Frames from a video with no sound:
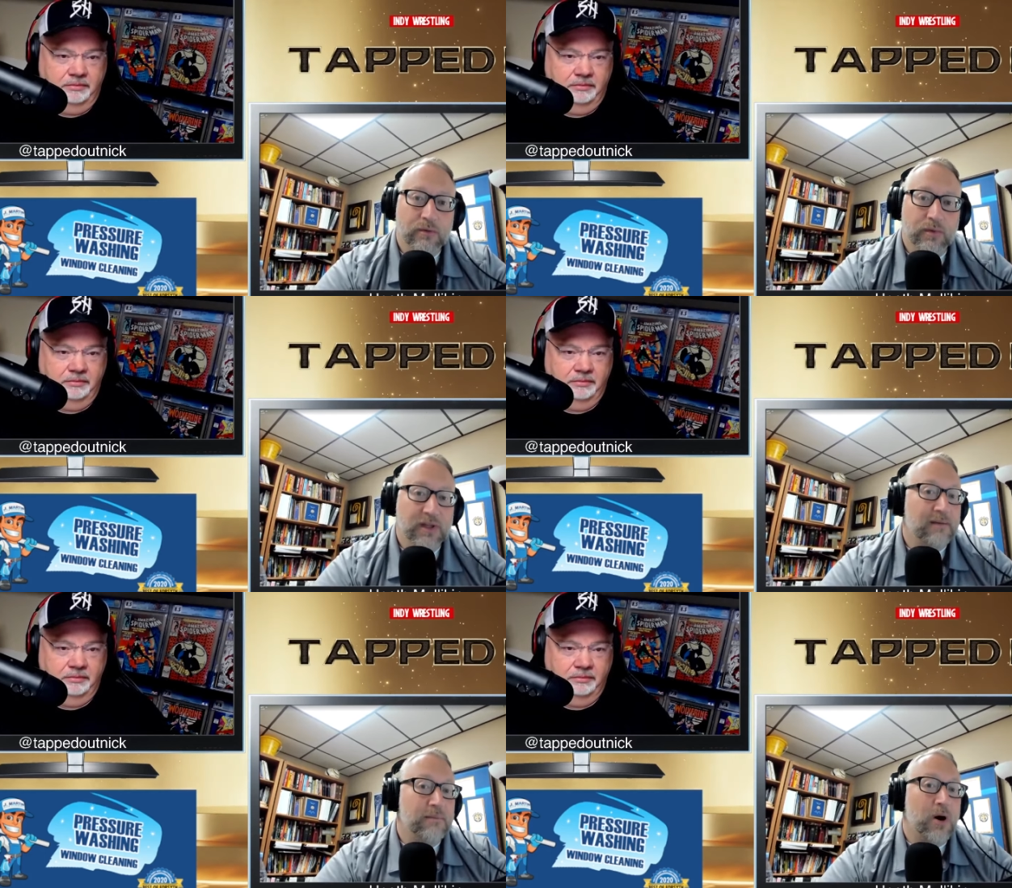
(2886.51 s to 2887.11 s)
Speaker 1: We
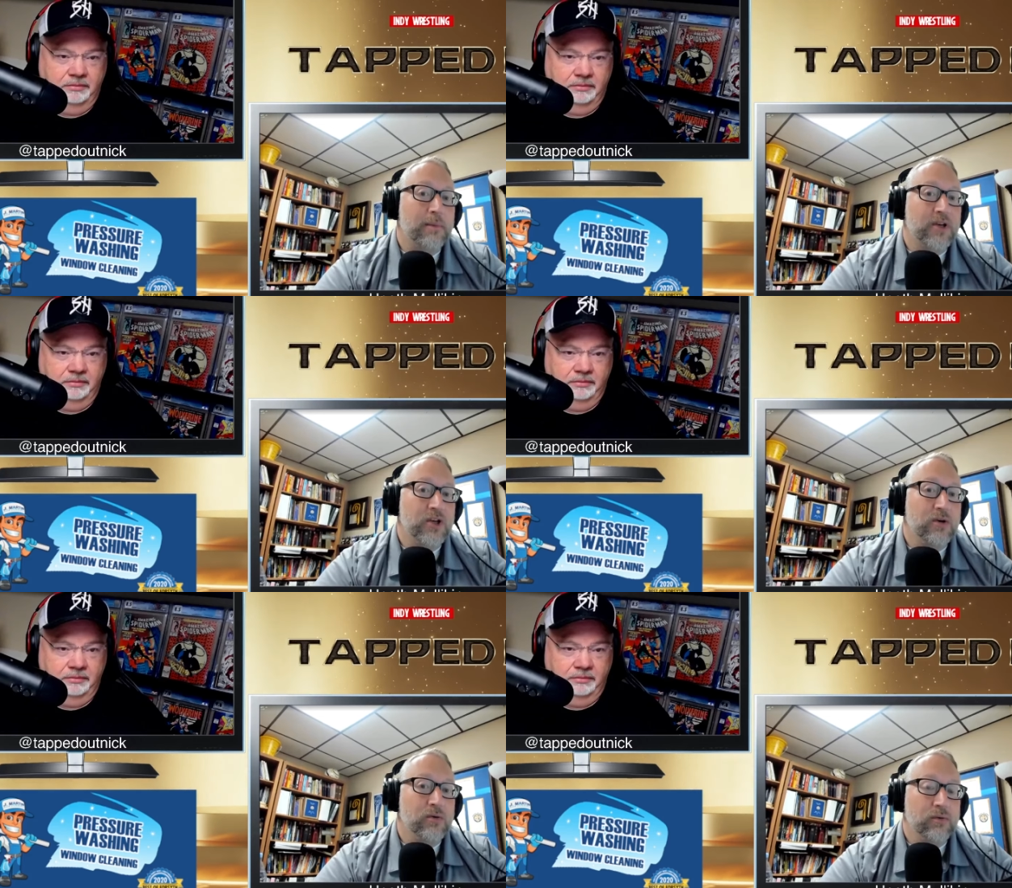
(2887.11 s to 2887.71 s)
love
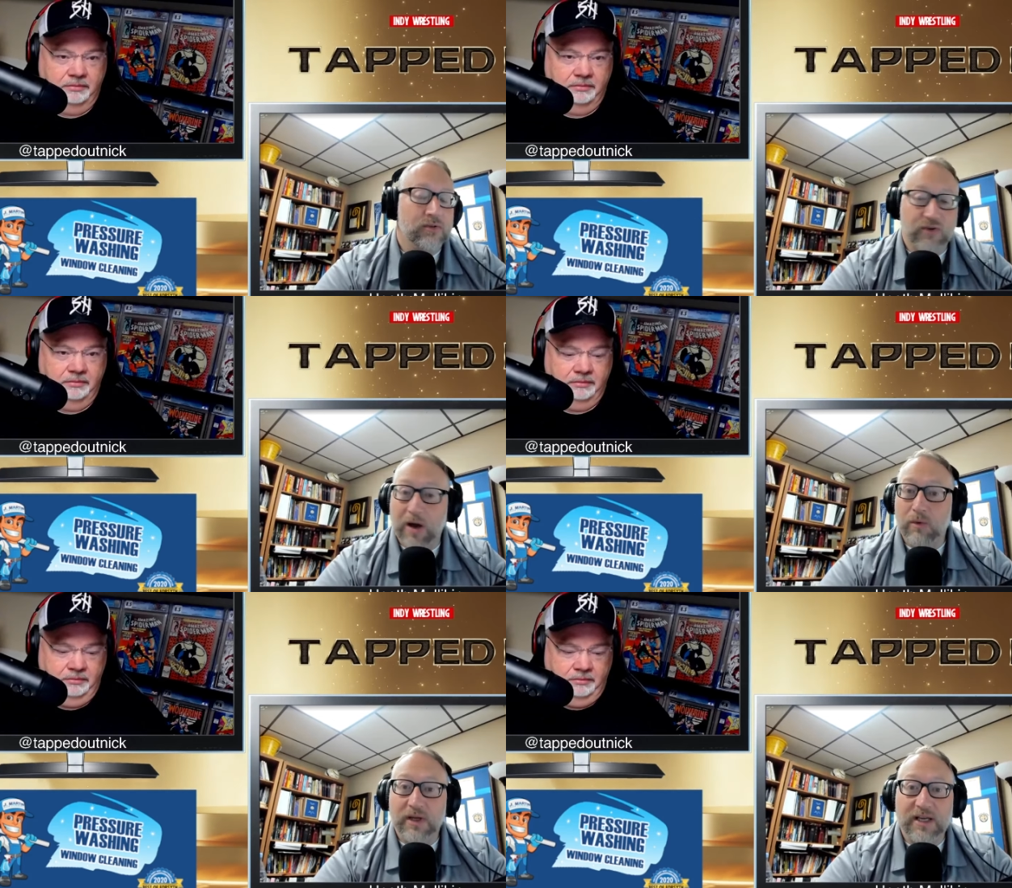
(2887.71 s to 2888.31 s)
barbecue. So I
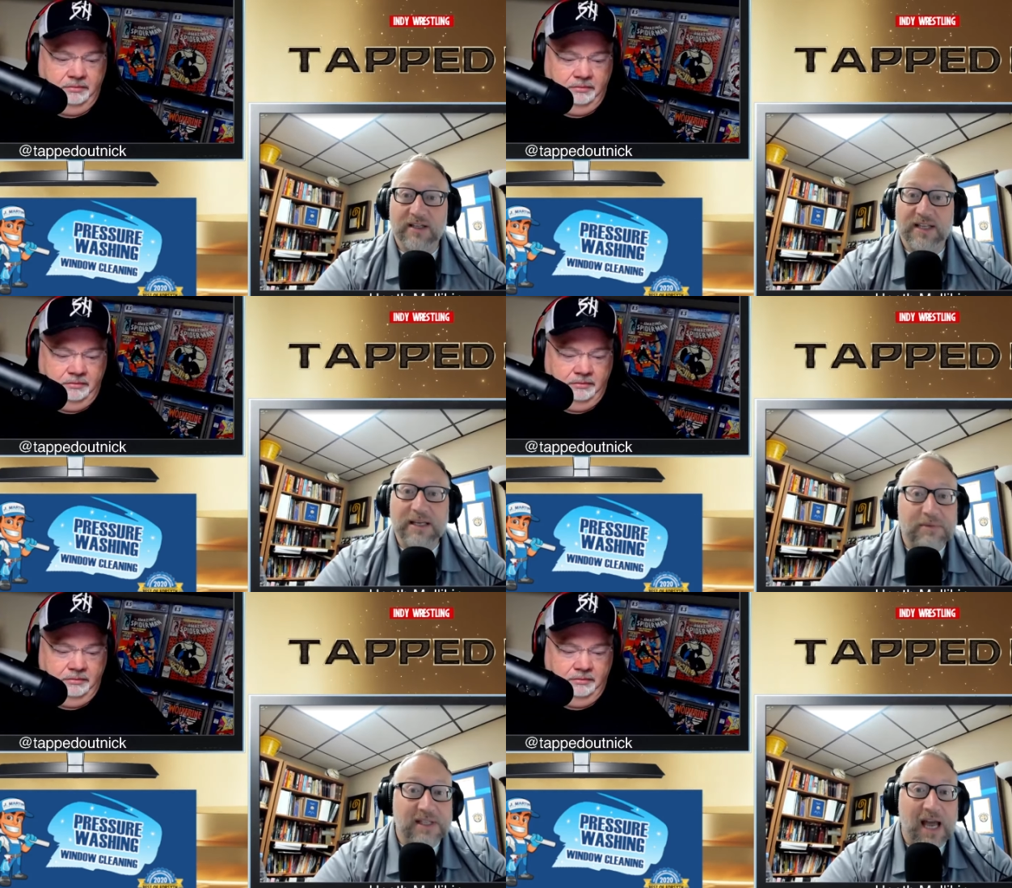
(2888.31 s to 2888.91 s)
want to get to
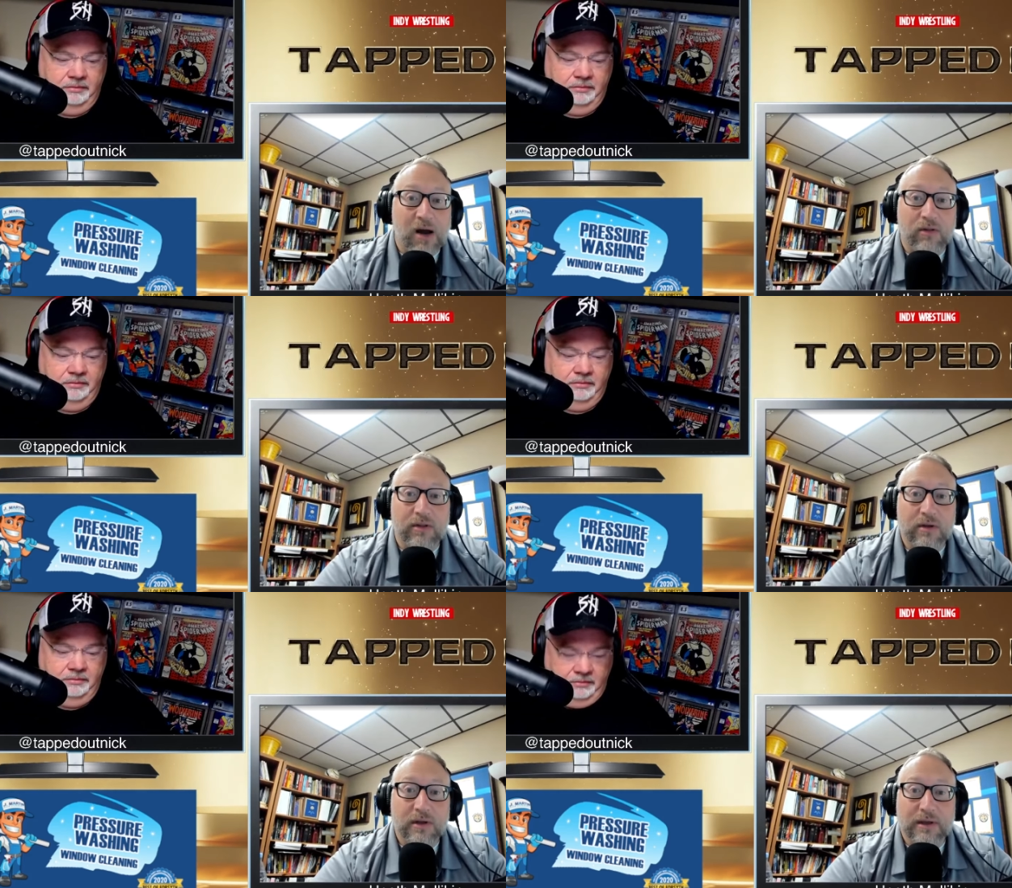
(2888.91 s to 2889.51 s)
Deep South.